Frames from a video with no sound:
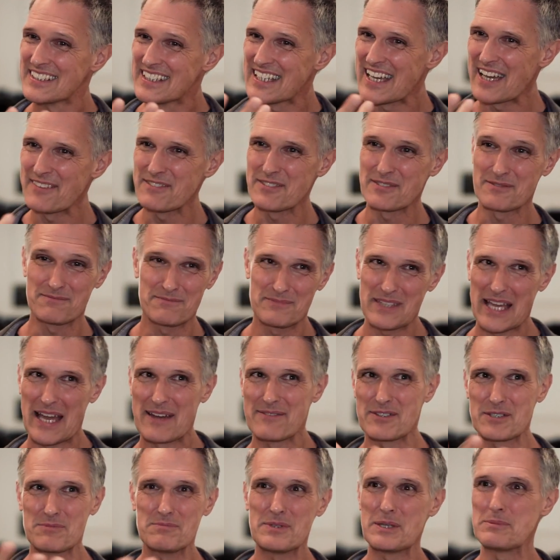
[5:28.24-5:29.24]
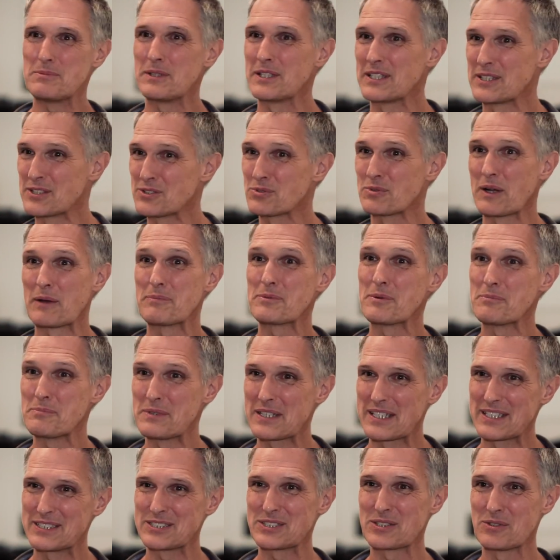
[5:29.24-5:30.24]
having people interrupt them
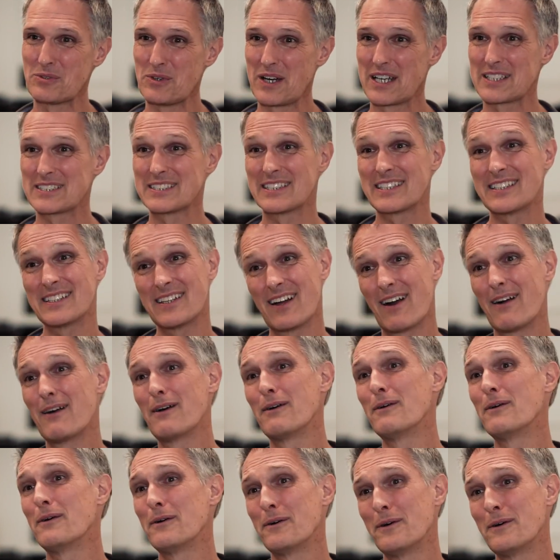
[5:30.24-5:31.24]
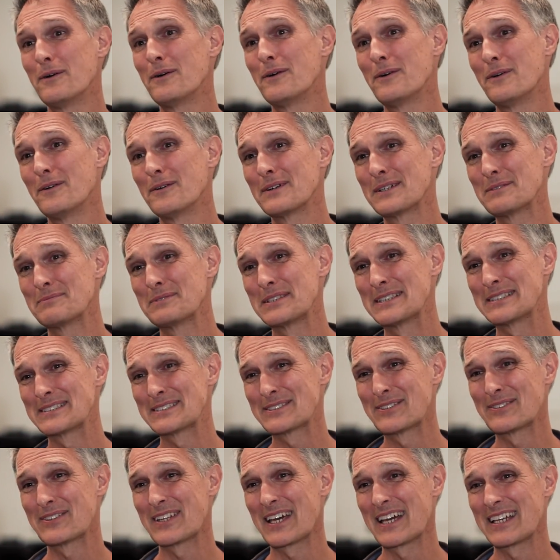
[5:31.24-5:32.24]
because you're watching. Oh, it'd be
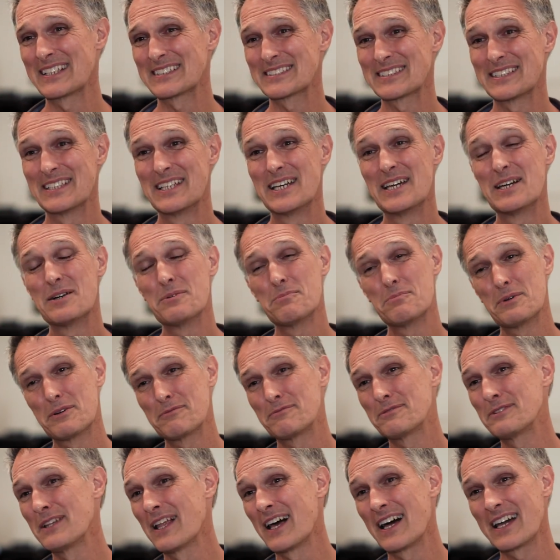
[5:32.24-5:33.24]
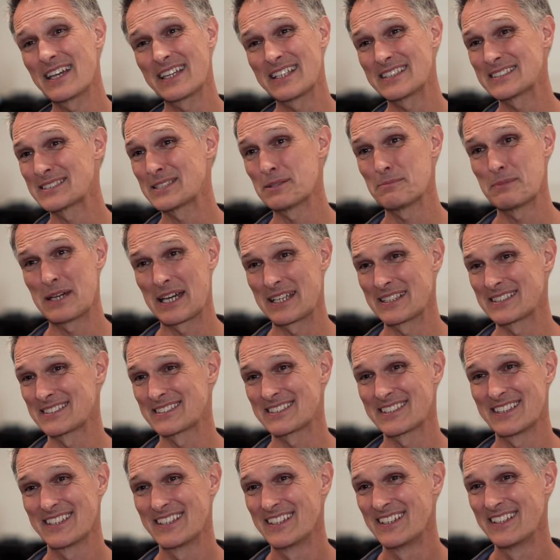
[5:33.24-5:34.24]
so nice. But flying is the
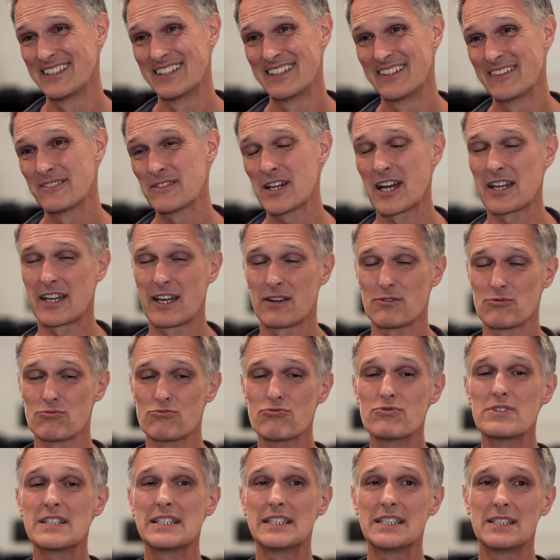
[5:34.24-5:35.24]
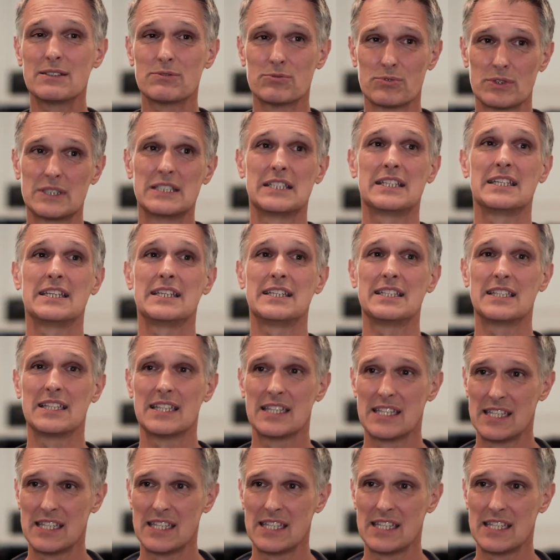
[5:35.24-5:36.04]
best. I got really, really